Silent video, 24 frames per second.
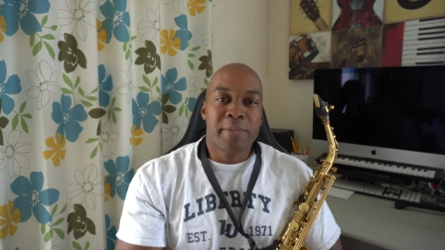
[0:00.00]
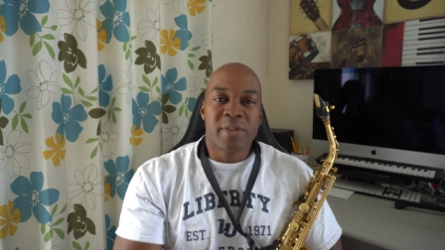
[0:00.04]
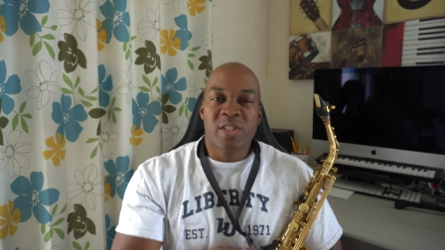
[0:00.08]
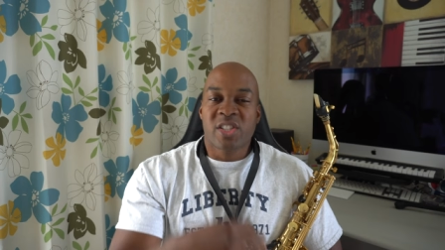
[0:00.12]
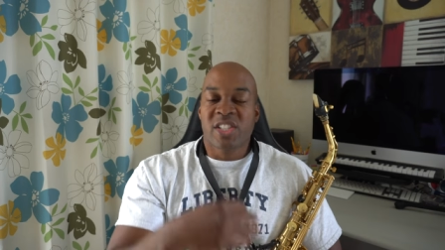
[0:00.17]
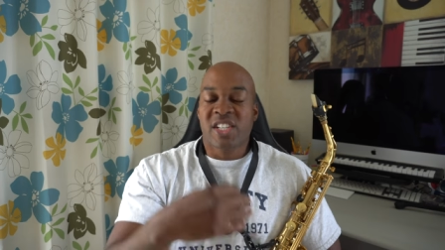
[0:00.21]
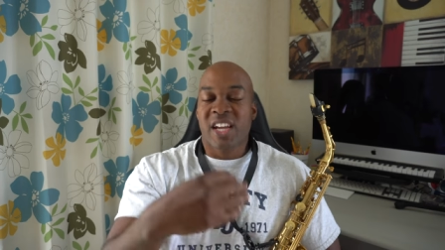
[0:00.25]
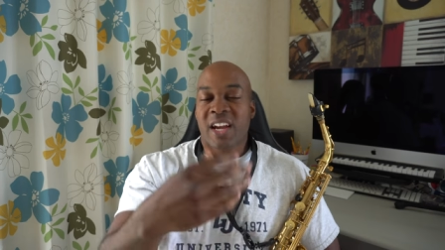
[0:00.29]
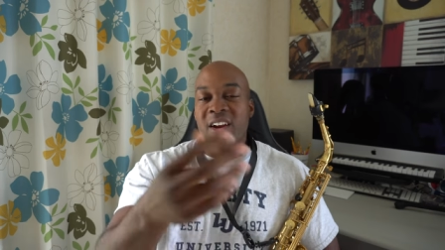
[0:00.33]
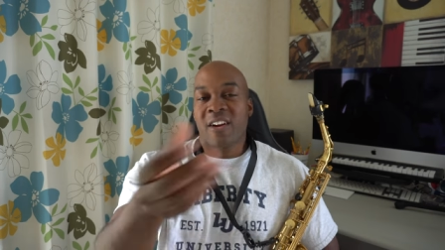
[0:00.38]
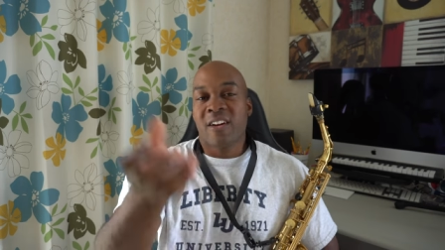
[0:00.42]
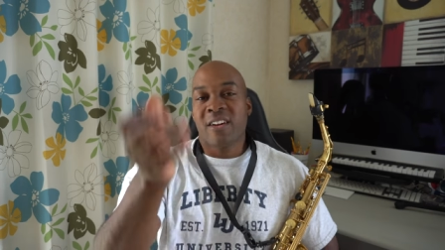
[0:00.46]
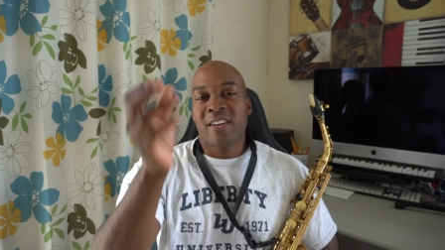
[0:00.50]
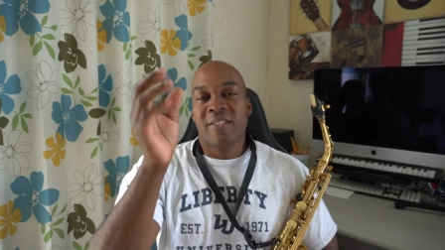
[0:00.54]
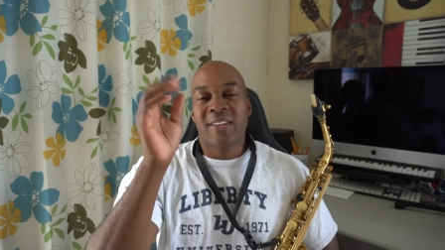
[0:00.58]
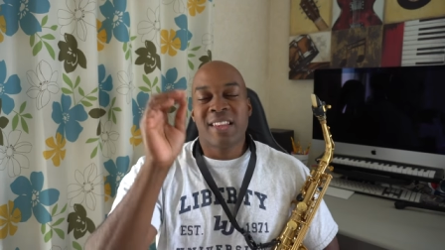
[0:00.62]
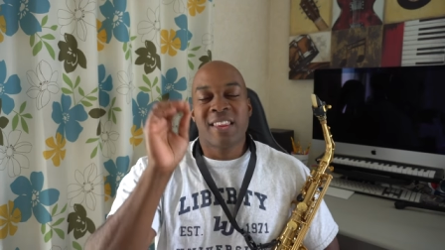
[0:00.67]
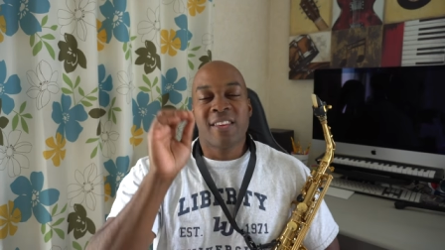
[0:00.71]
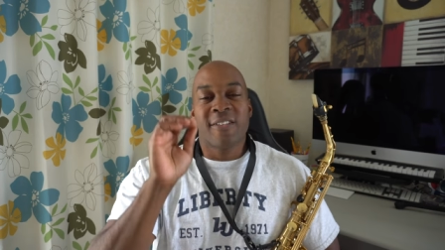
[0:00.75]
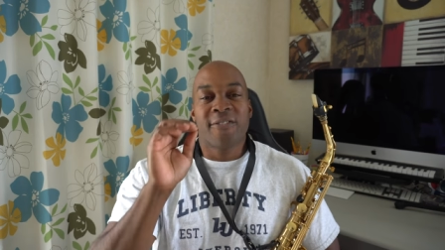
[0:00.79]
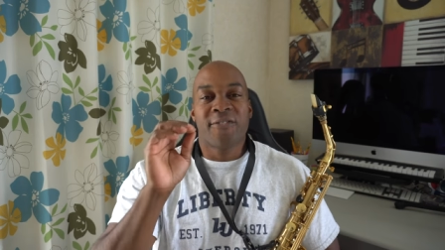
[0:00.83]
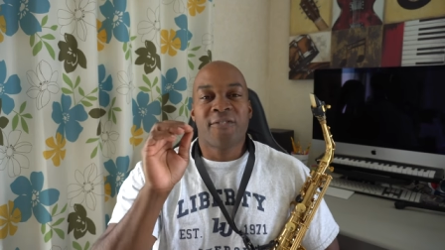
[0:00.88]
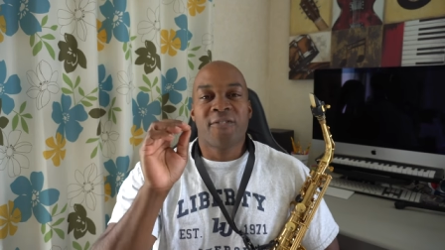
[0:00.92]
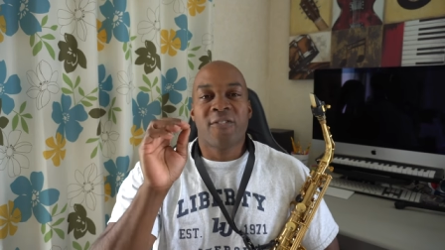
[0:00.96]
Share it
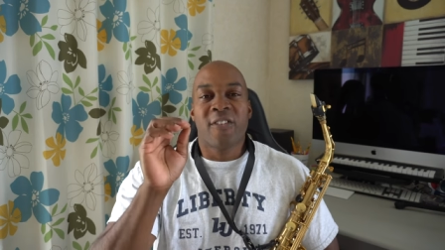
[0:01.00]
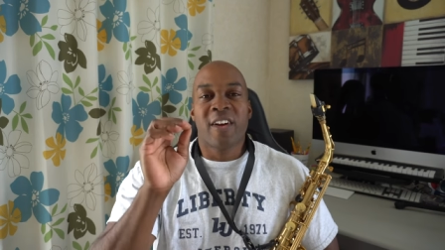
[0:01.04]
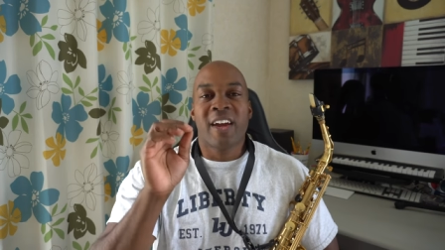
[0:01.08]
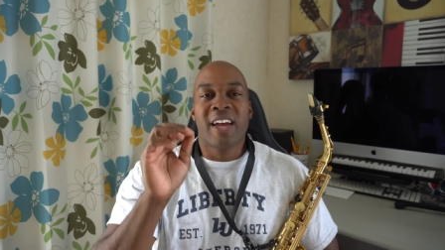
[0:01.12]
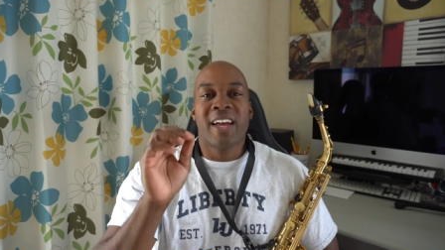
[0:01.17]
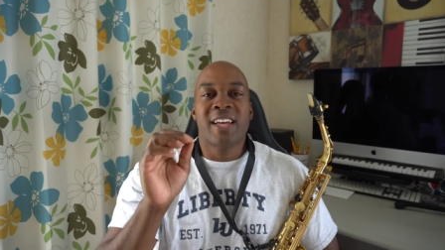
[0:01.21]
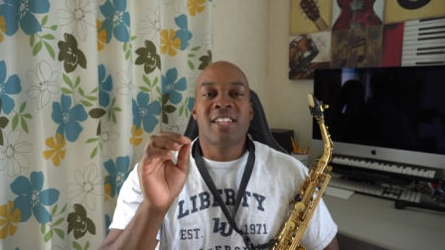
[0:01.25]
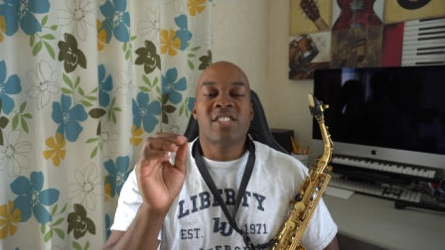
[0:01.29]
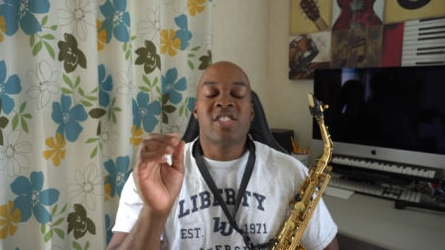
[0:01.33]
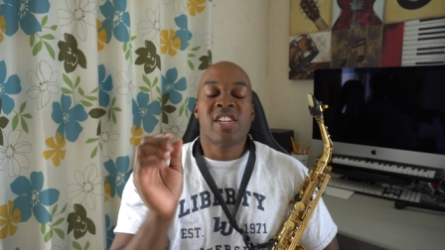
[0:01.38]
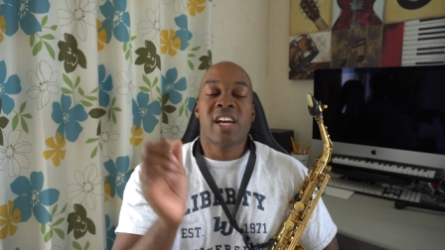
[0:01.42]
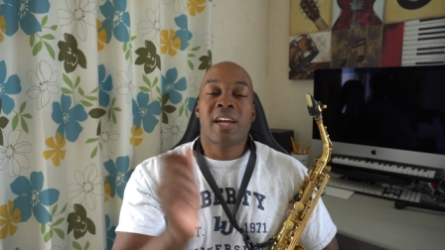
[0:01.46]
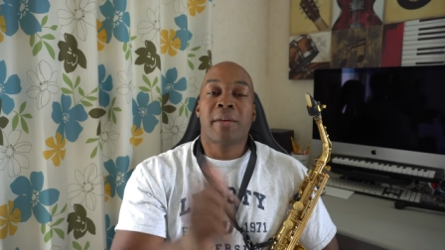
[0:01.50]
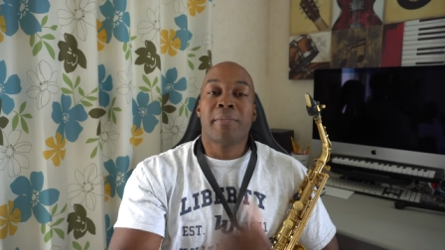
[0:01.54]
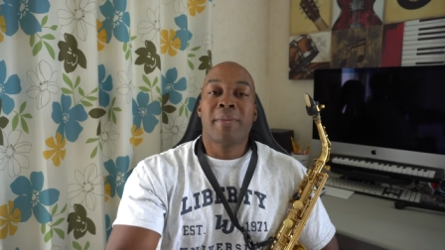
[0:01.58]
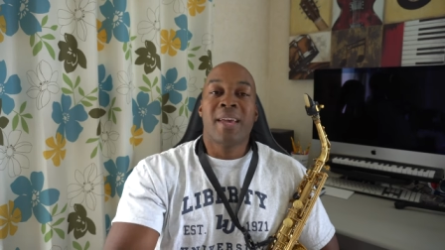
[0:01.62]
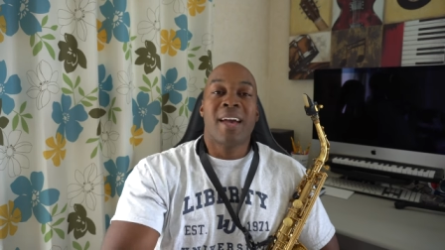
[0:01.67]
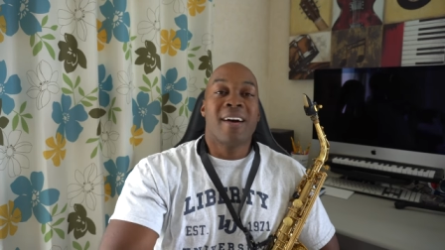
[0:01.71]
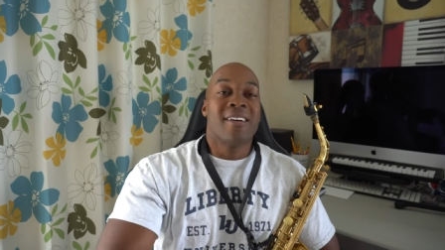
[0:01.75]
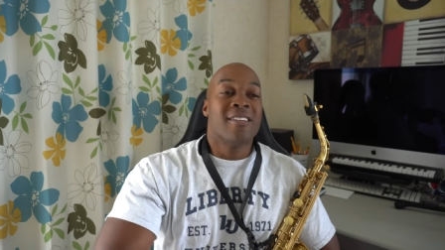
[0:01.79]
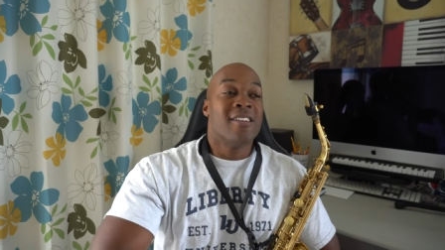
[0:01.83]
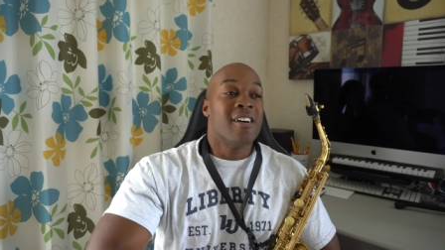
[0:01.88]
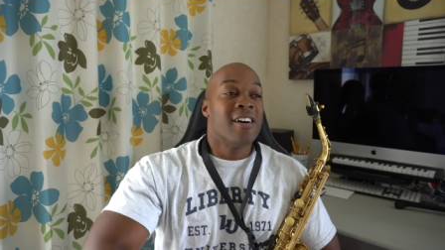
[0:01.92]
with a friend. Check me out